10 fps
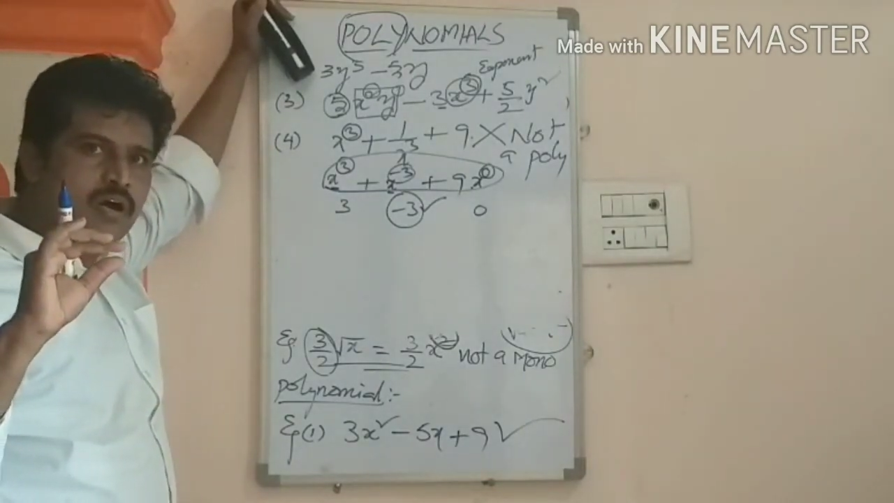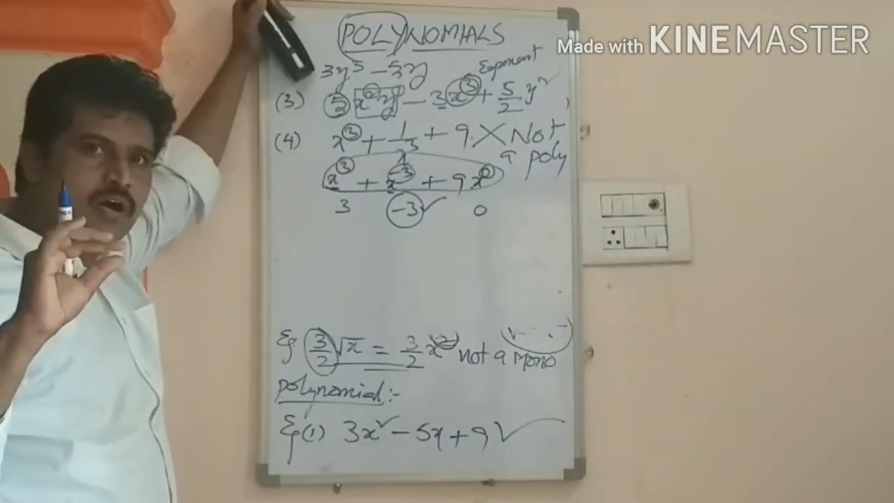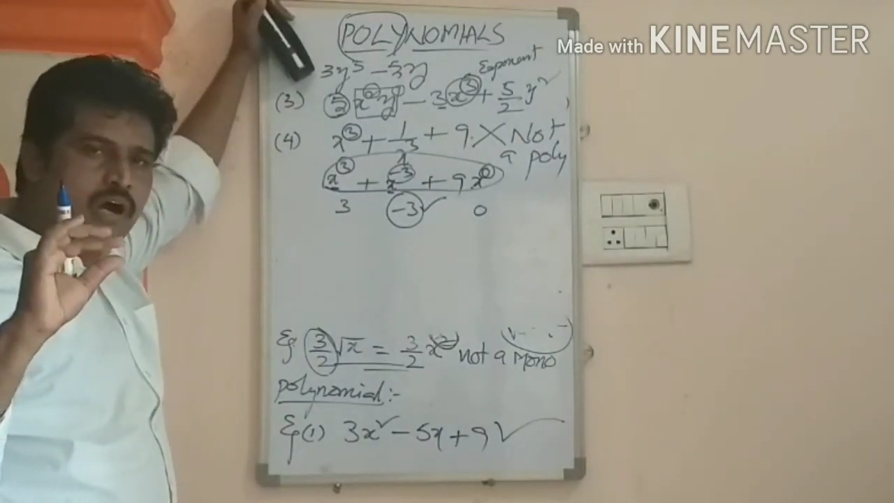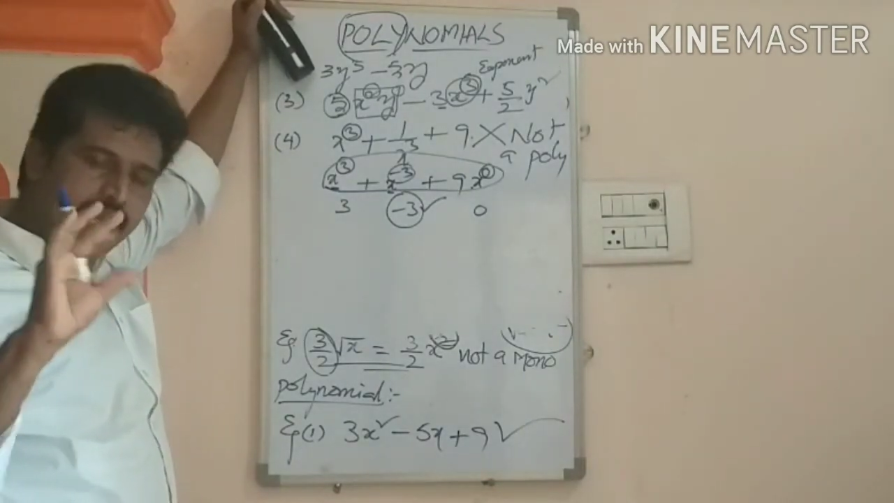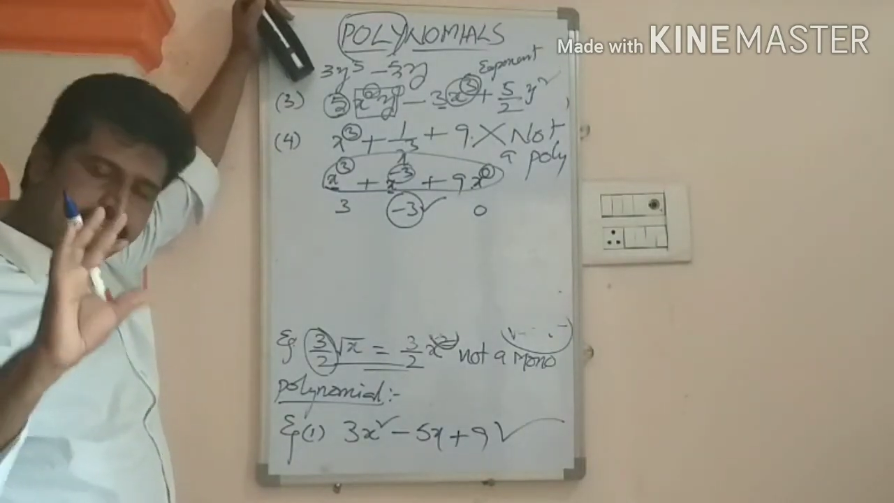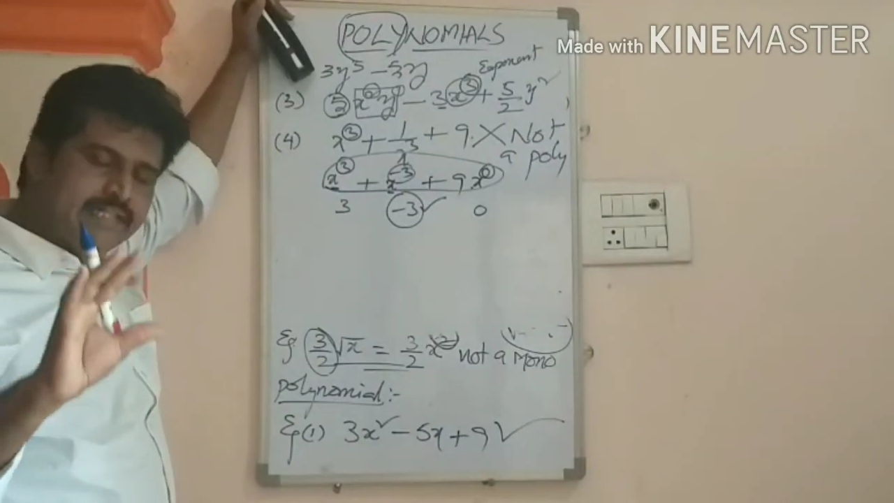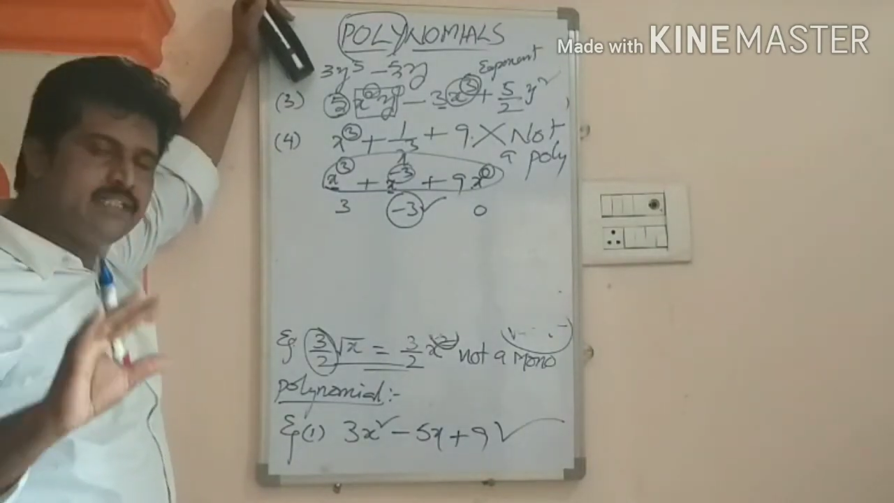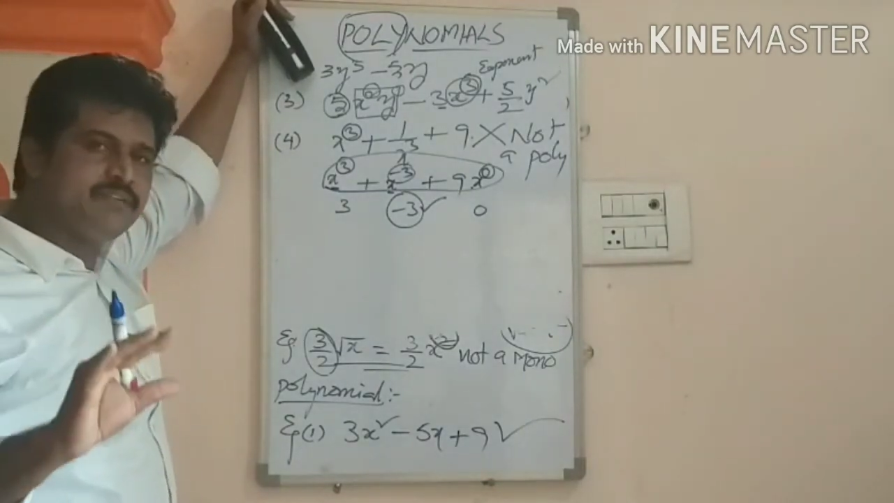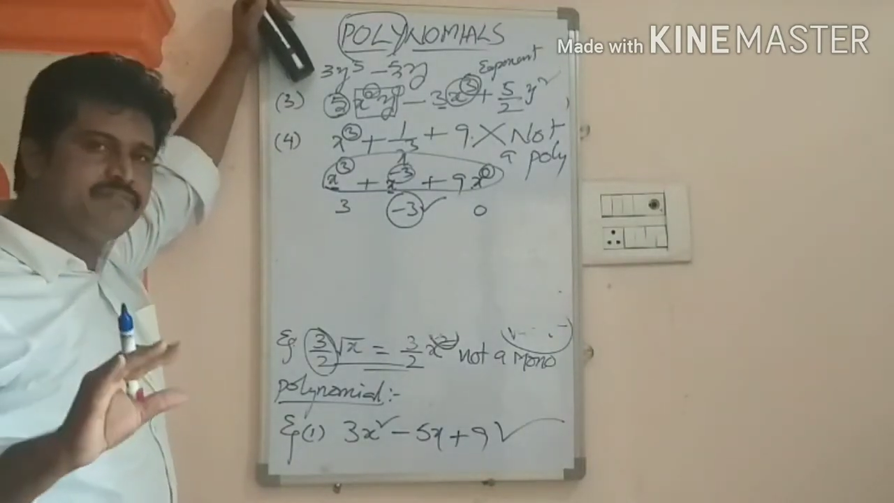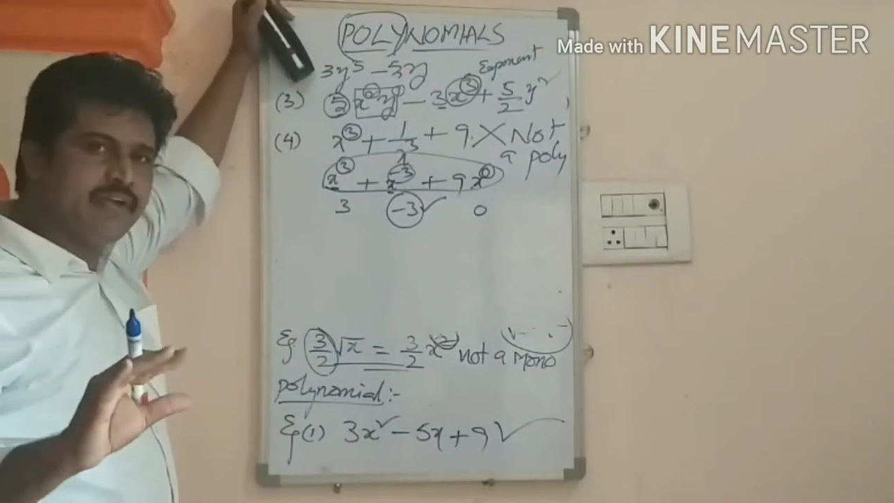
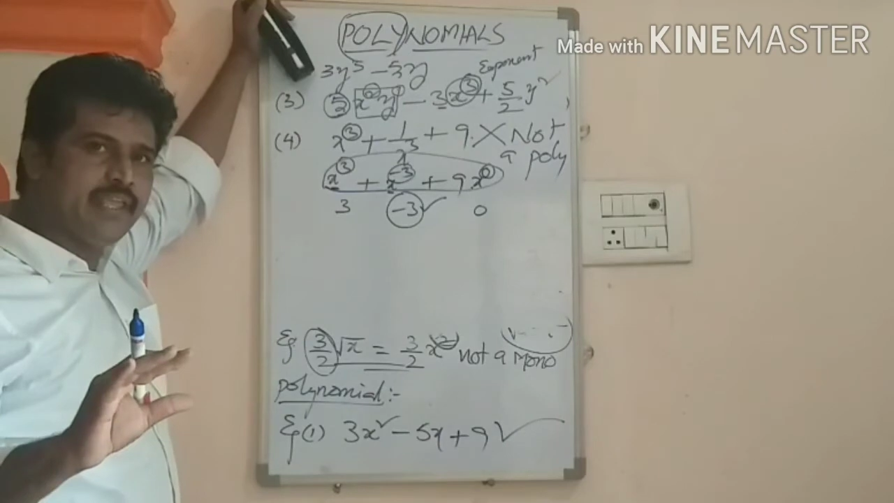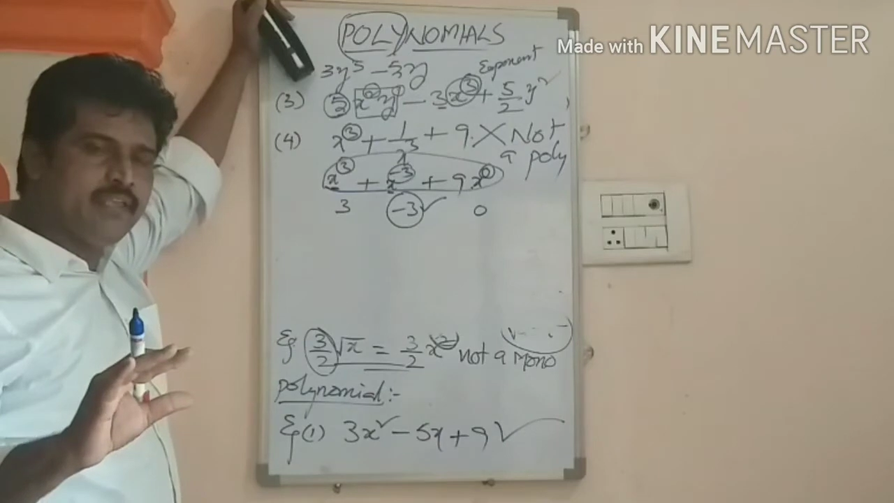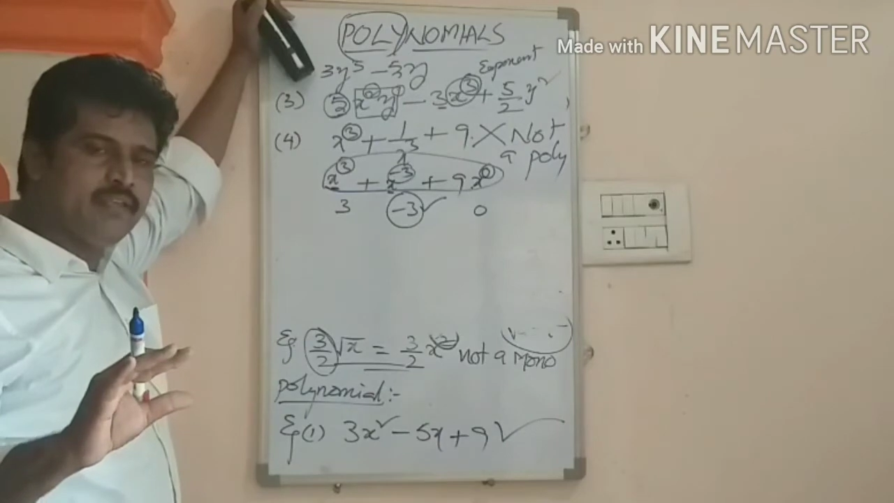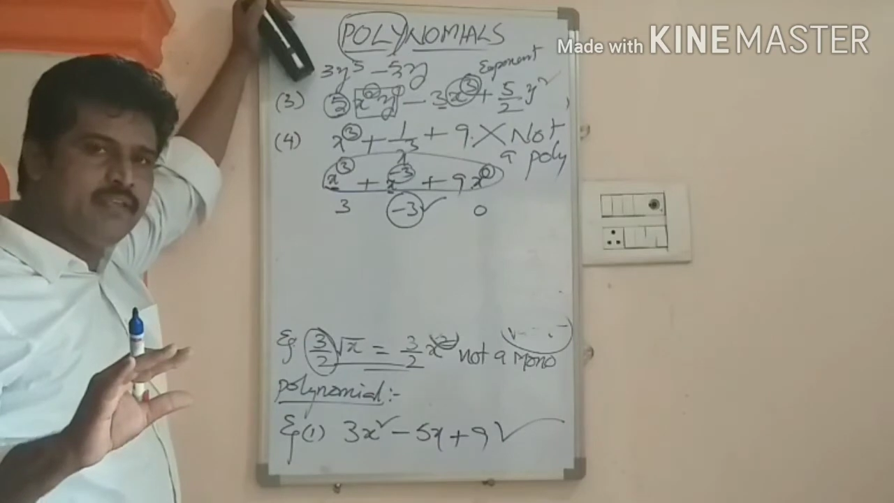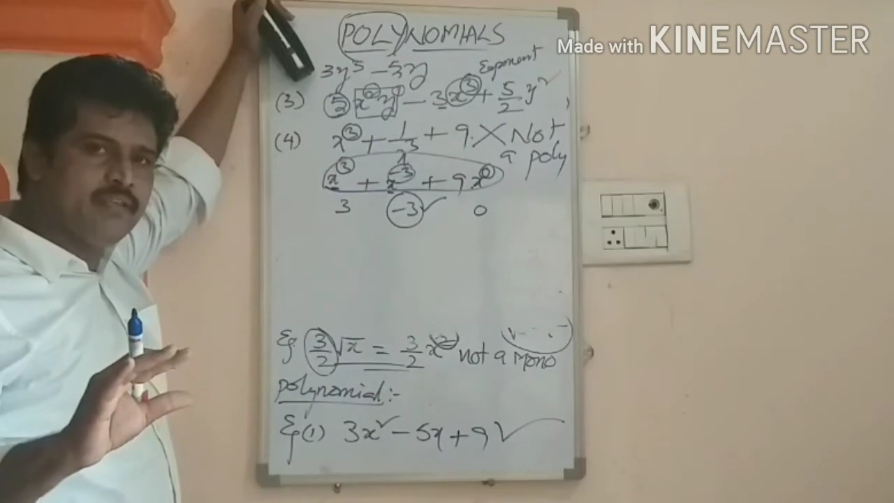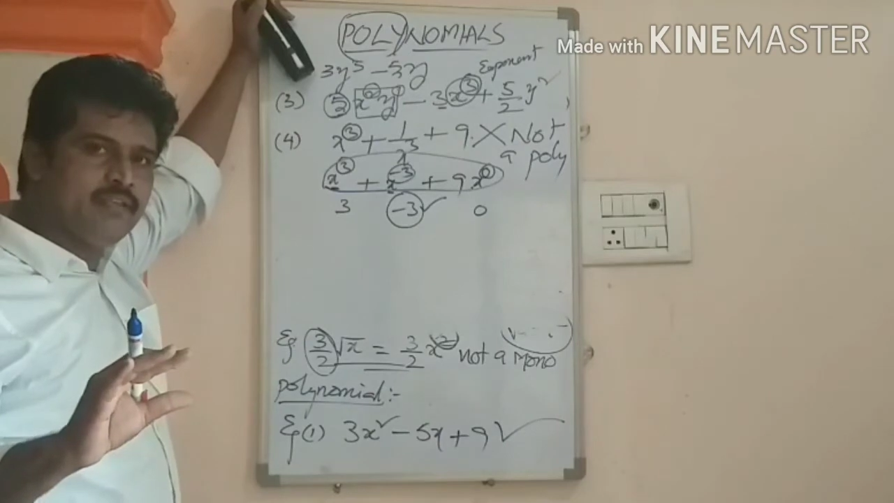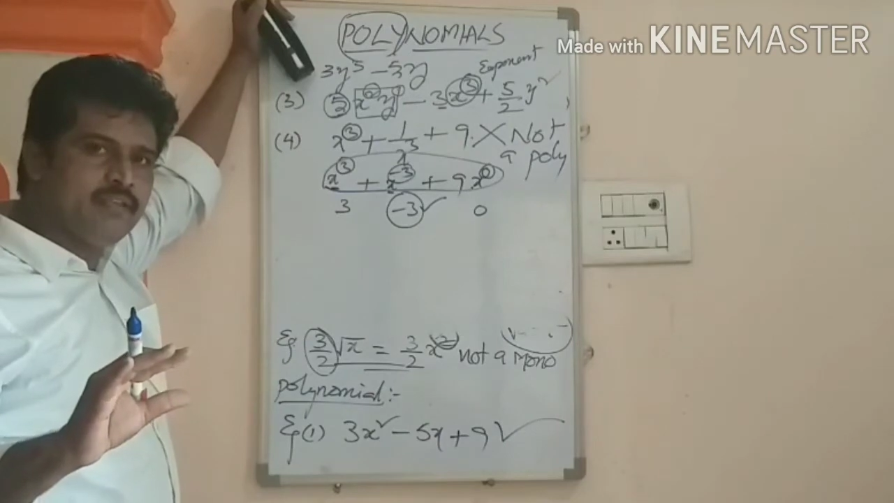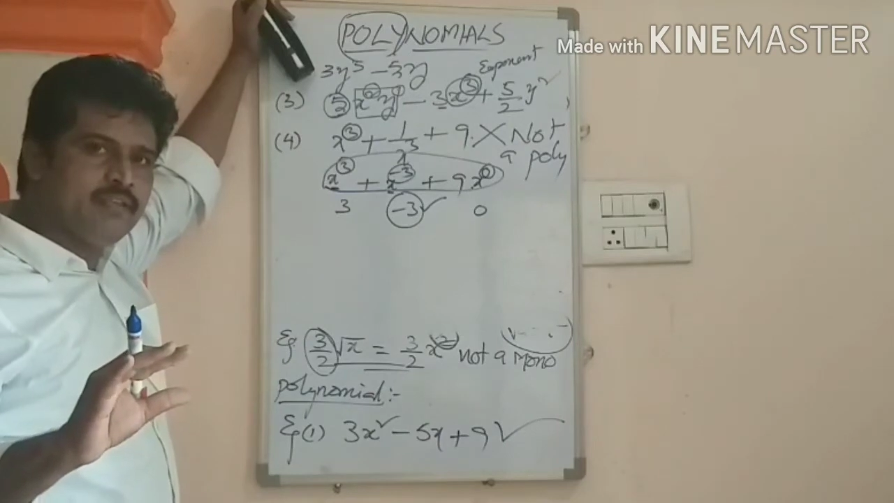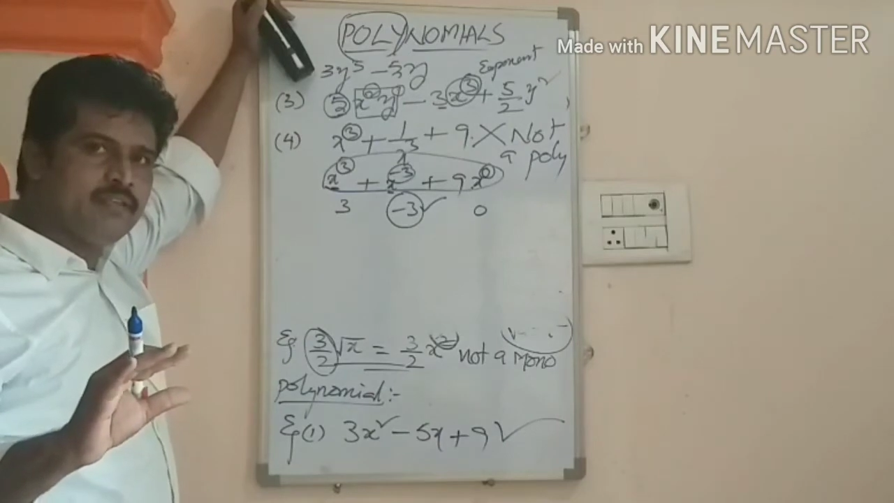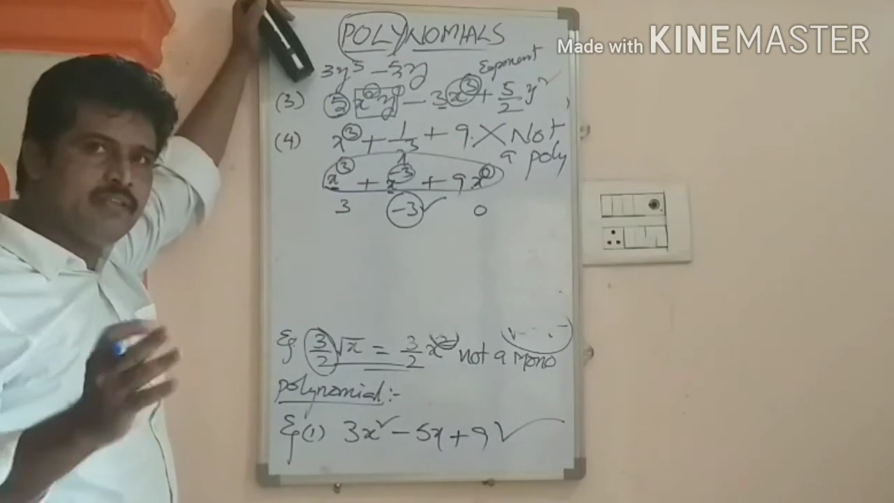identify
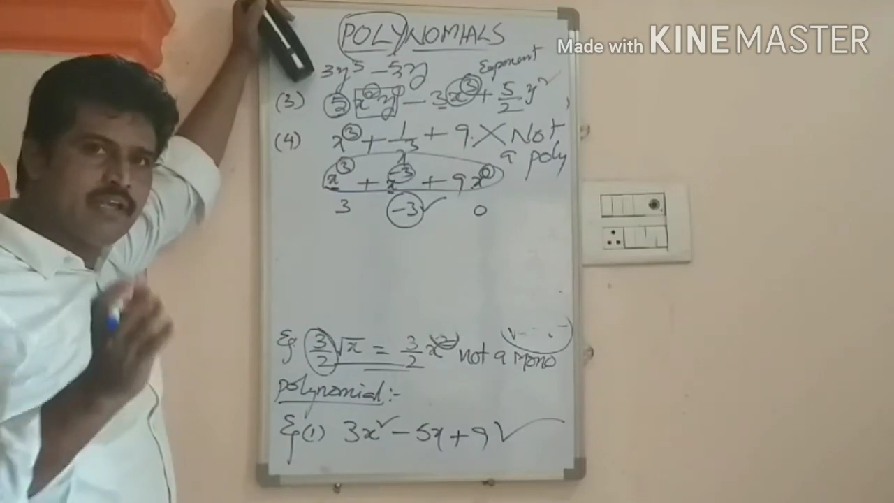the